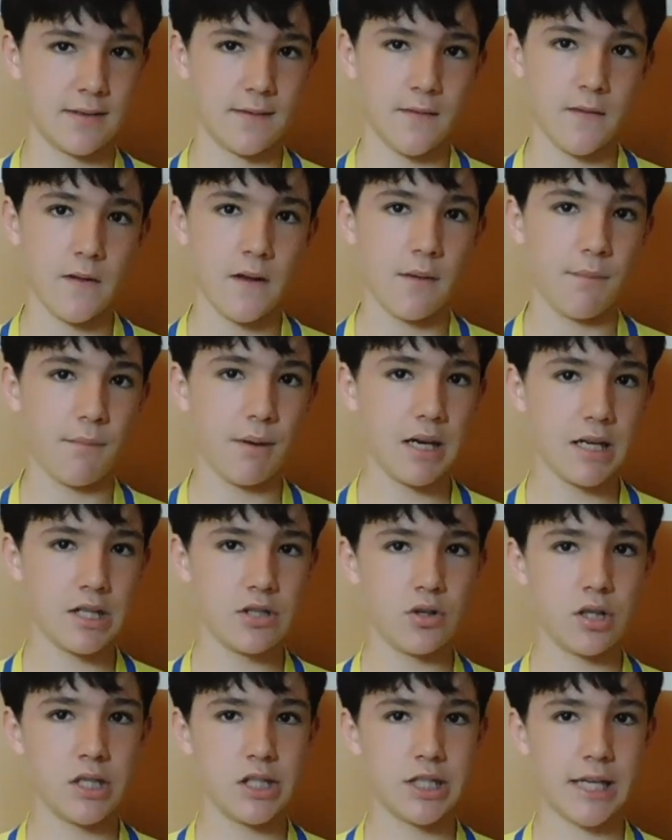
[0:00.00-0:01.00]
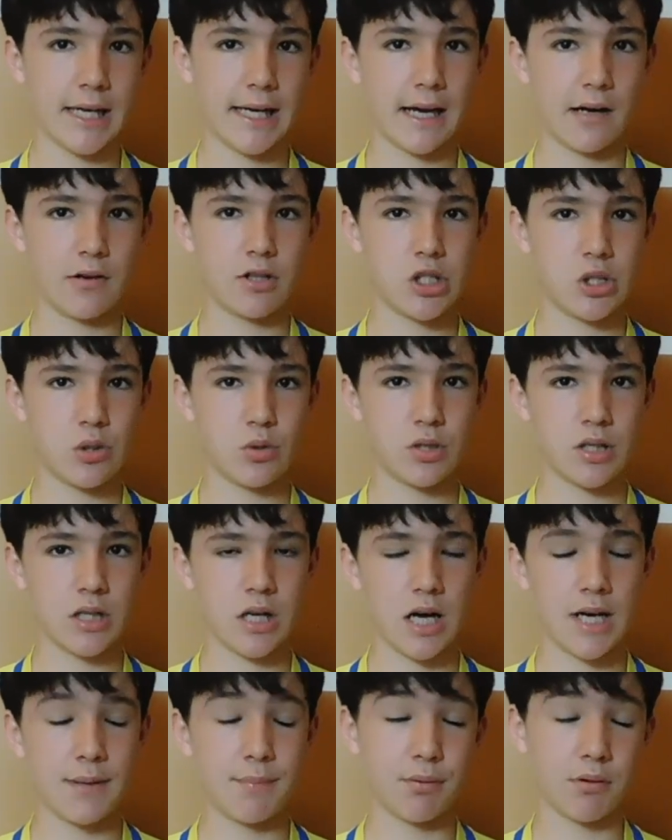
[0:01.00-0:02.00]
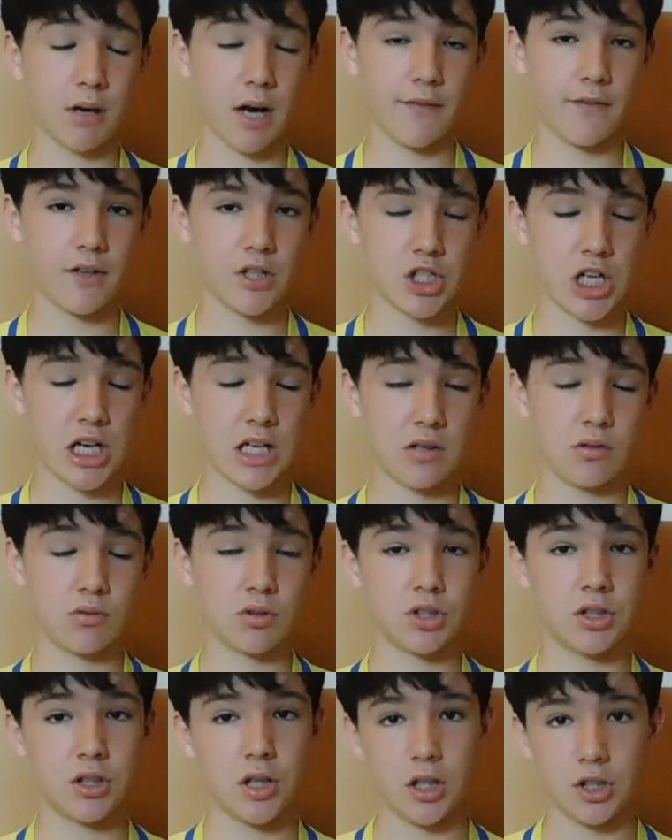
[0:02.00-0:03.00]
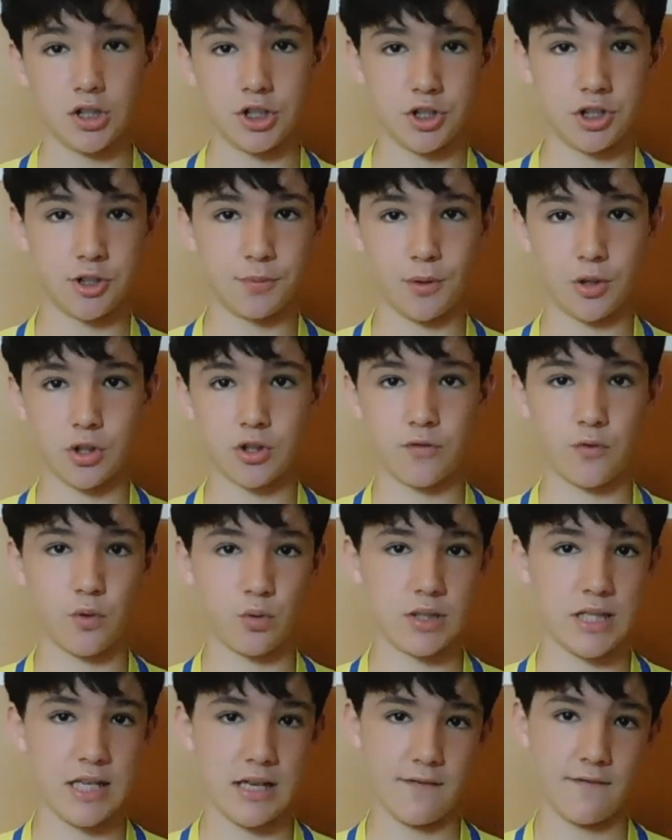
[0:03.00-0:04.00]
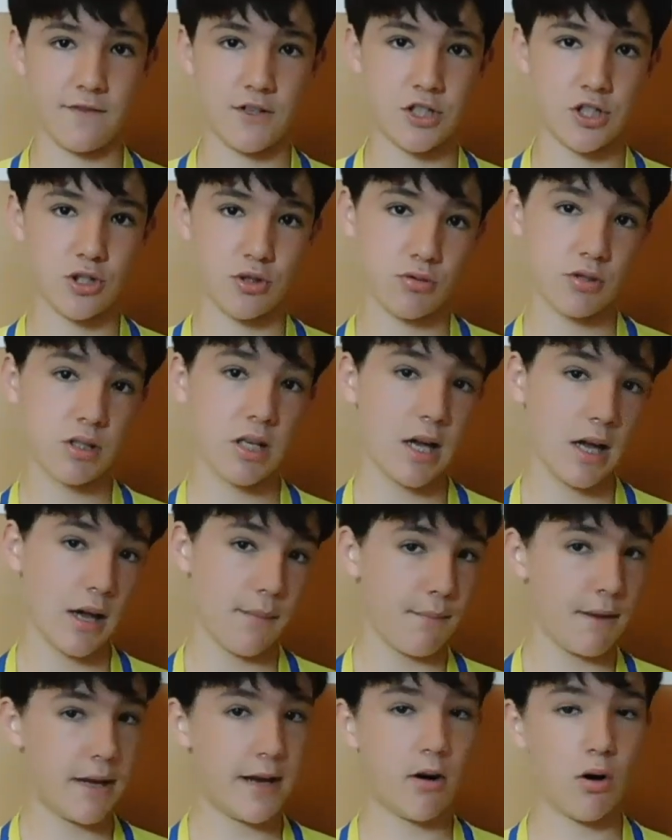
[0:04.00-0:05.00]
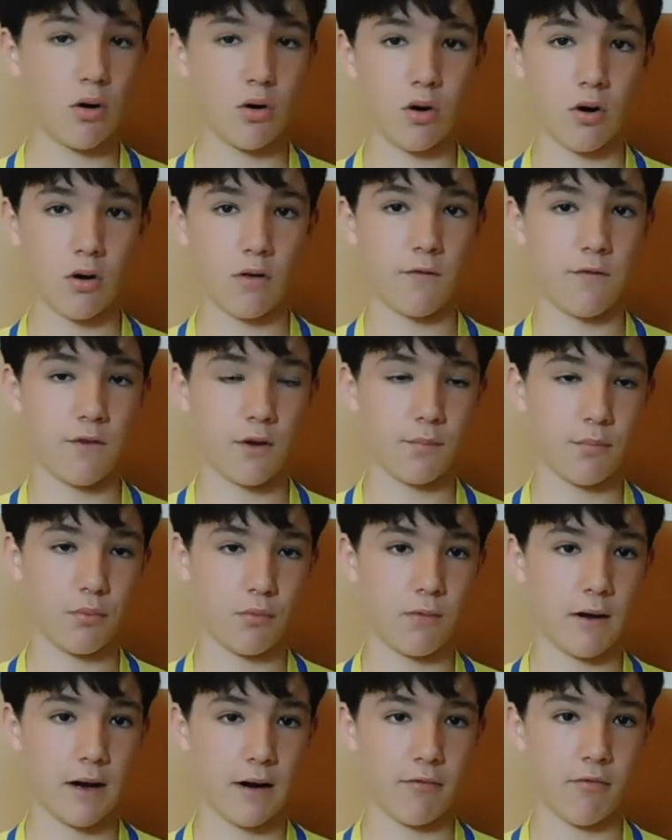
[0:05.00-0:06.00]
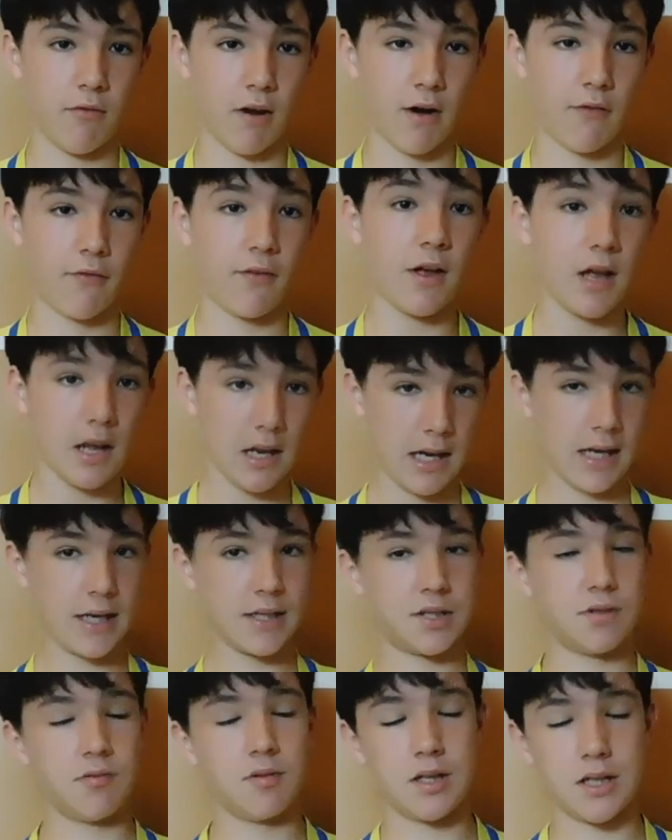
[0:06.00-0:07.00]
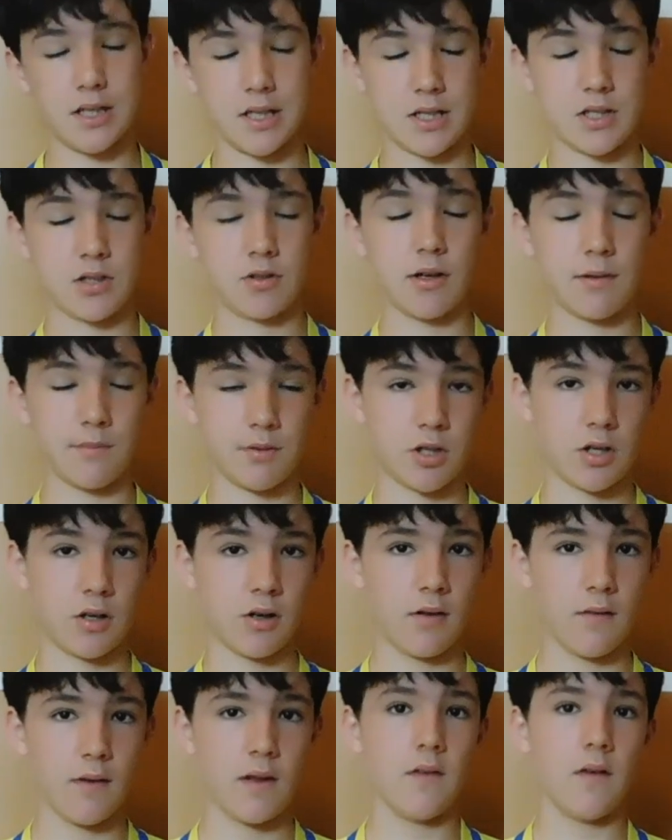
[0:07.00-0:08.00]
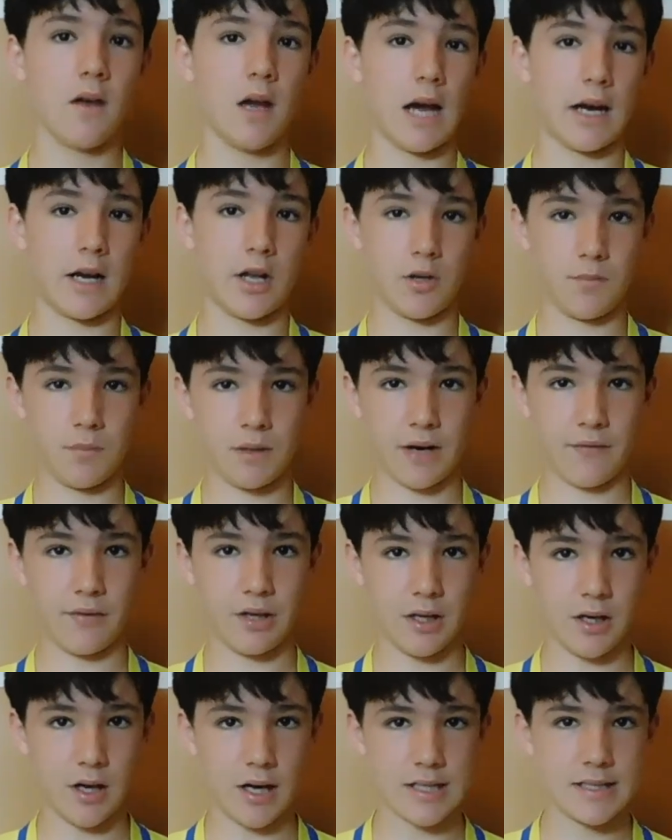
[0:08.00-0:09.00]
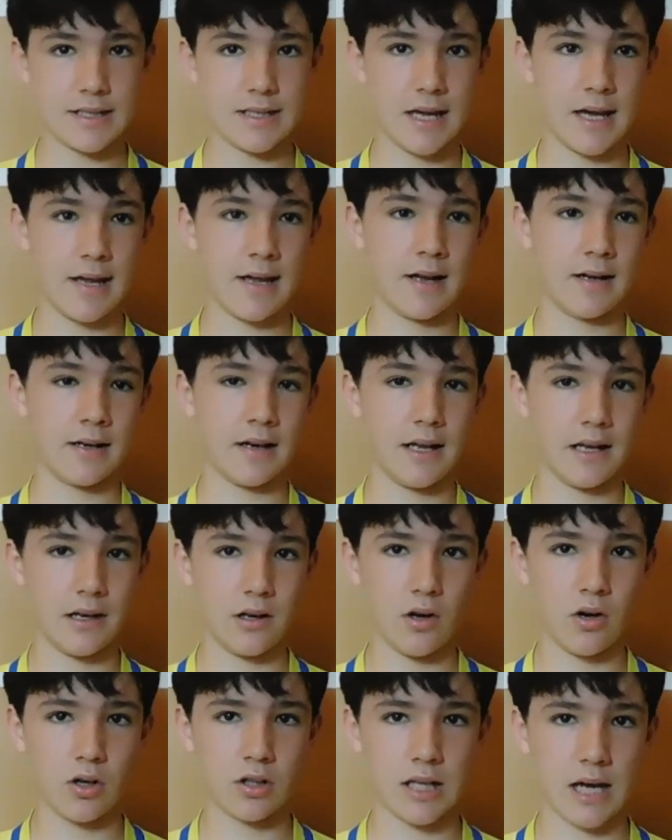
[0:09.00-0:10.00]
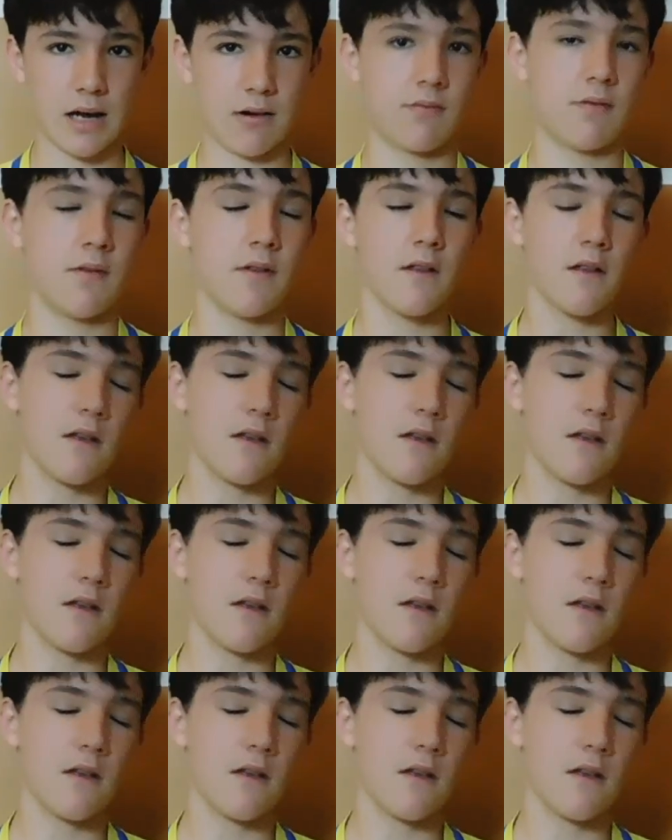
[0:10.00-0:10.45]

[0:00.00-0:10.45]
Make sure you check out Jules and I private channels, Juicebox14 for Jules, me Hong Kong Football Ralph. Links are in the description, and hope you're having a nice day in lockdown.